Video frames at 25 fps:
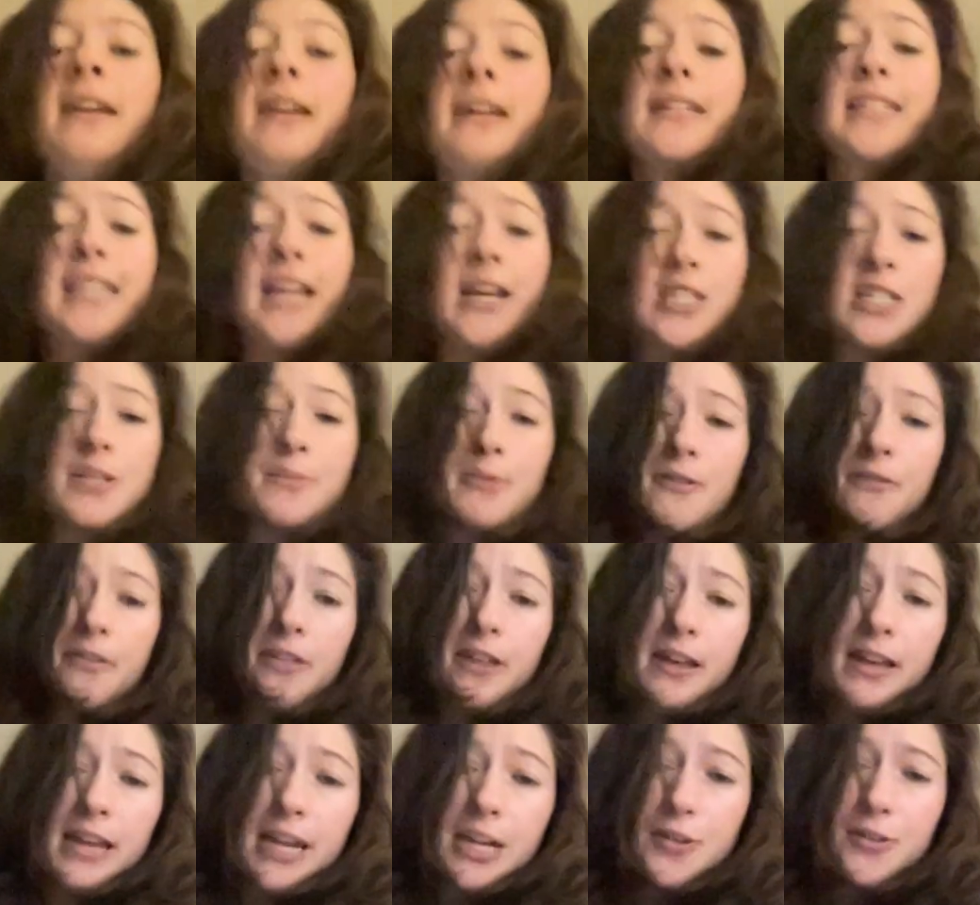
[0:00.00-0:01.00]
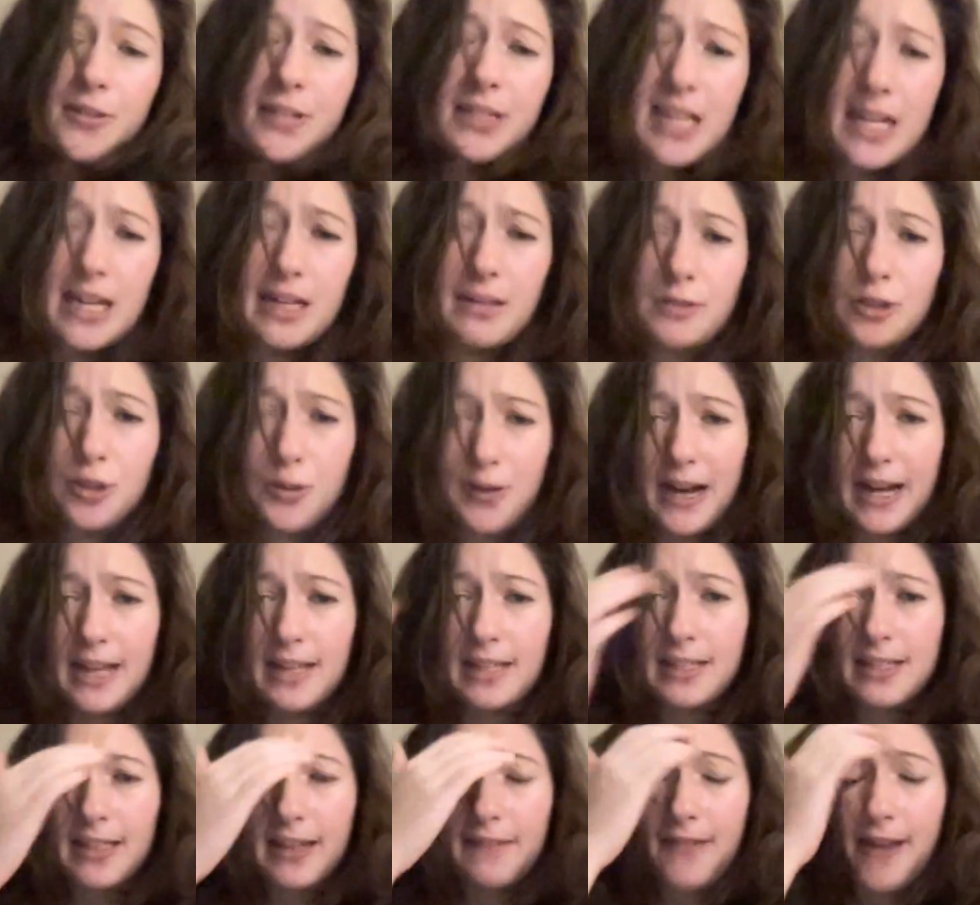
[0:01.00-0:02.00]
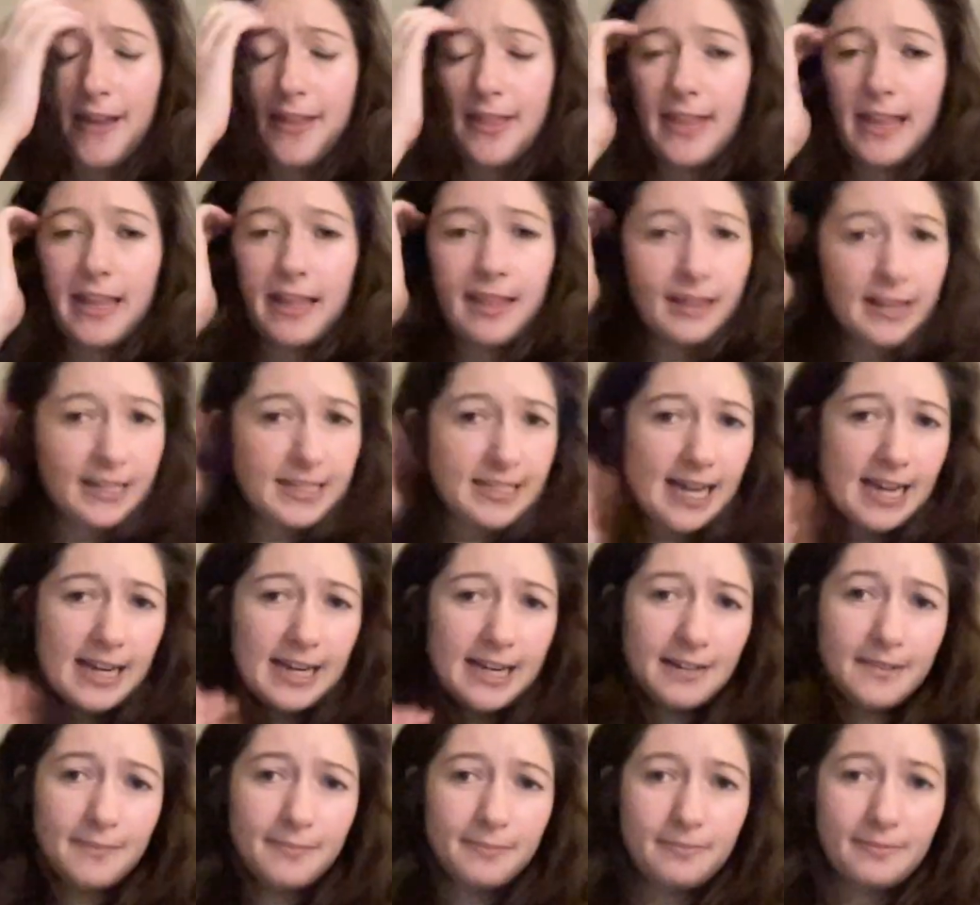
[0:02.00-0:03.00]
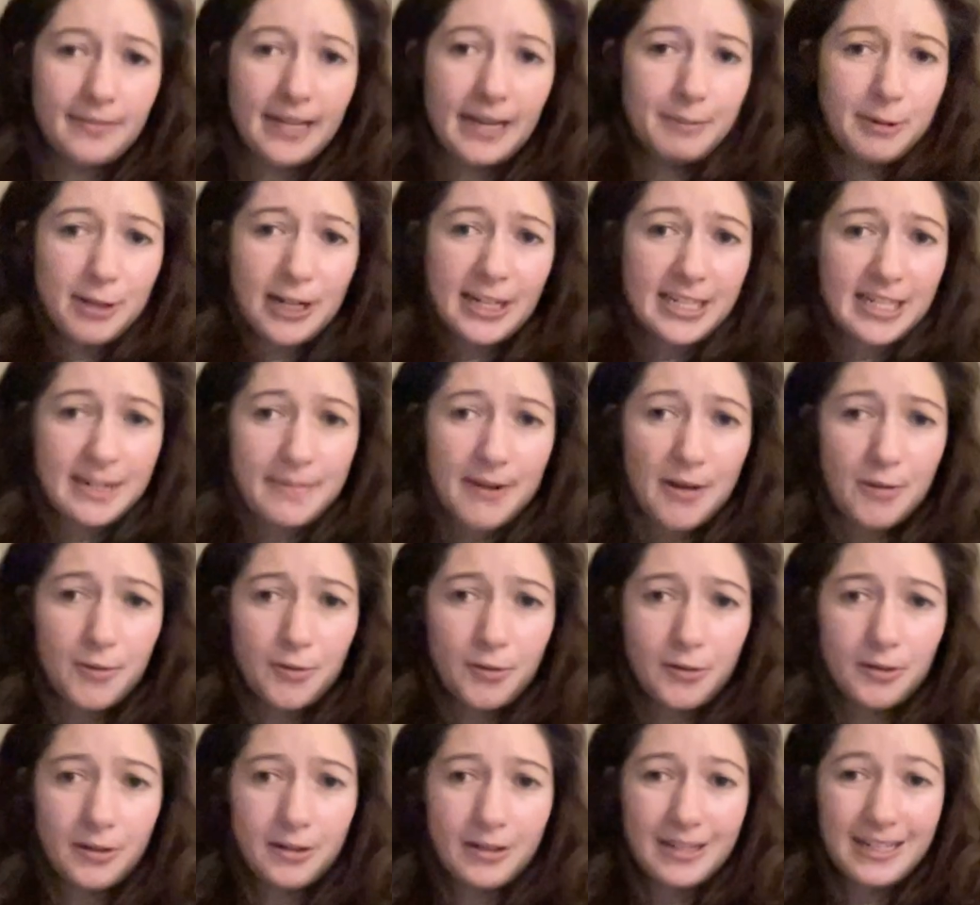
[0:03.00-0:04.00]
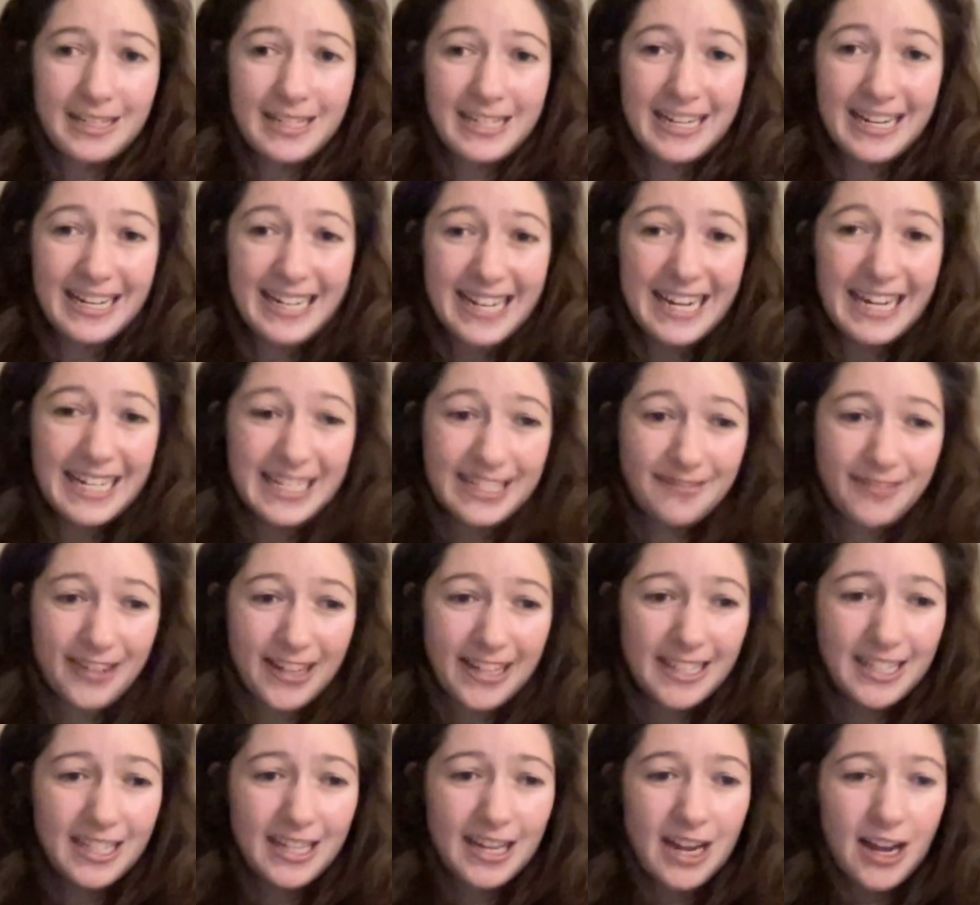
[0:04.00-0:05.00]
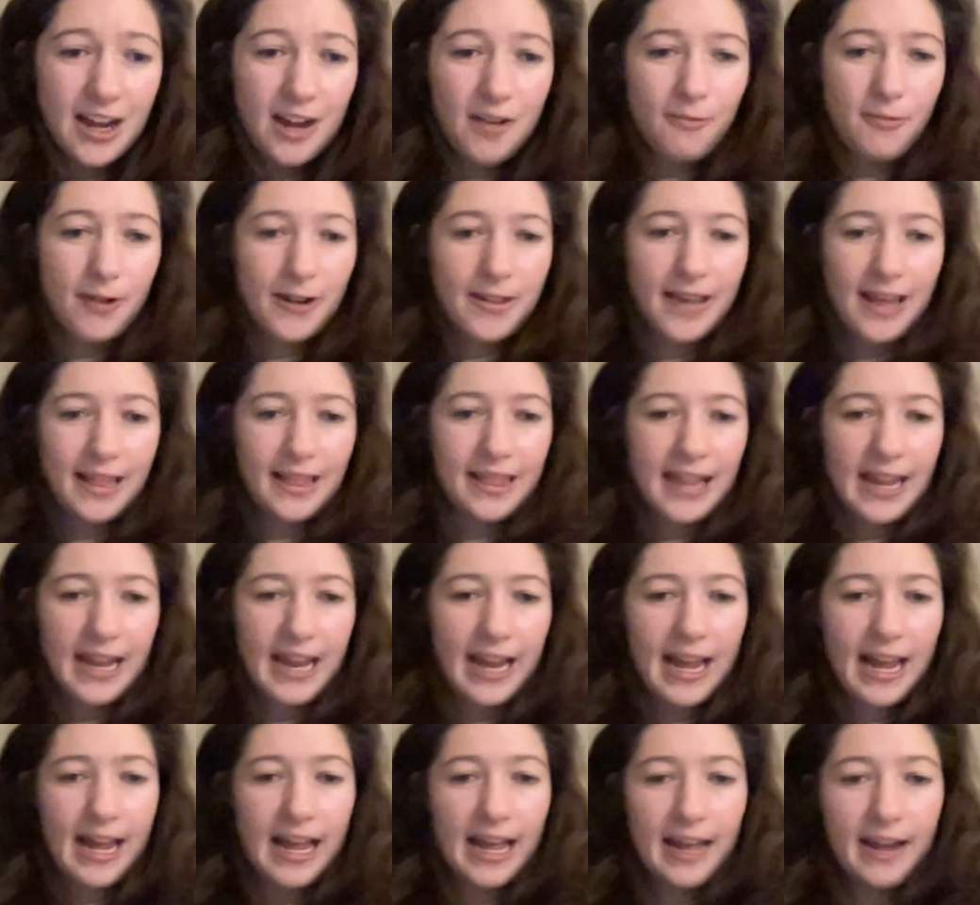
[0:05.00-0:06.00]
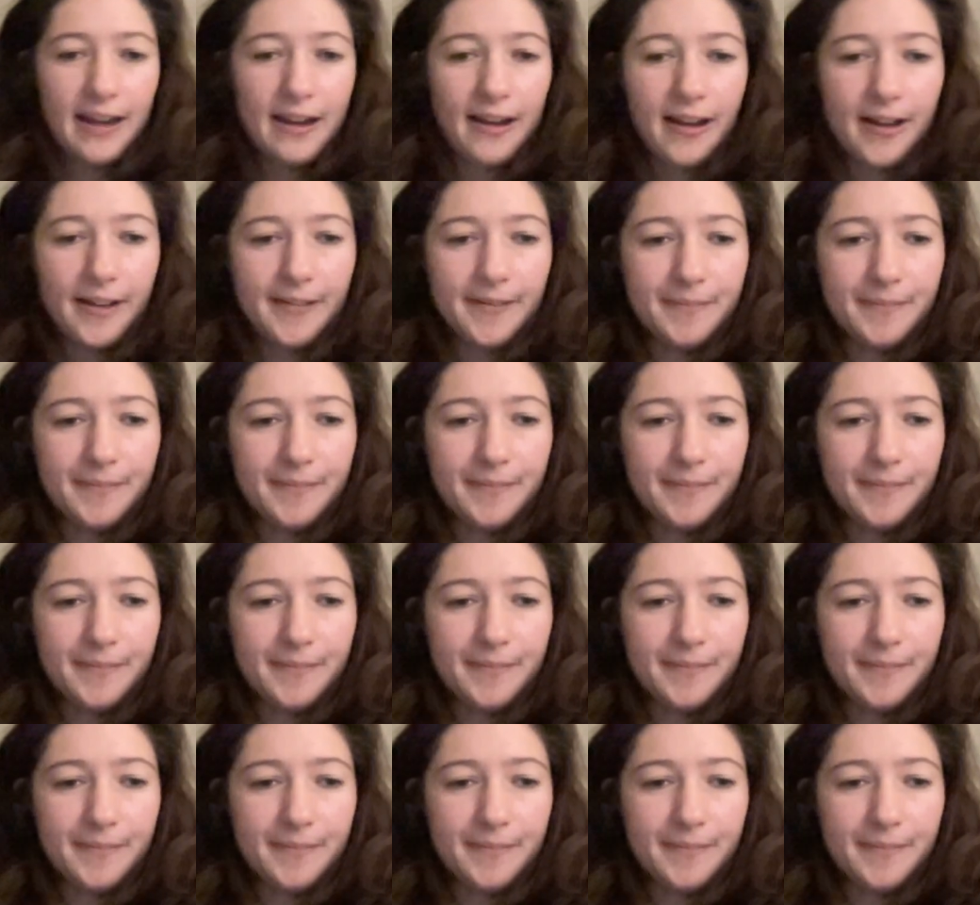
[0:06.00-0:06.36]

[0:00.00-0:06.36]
Now, some of the interesting traits they predicted about Denisovans were that they had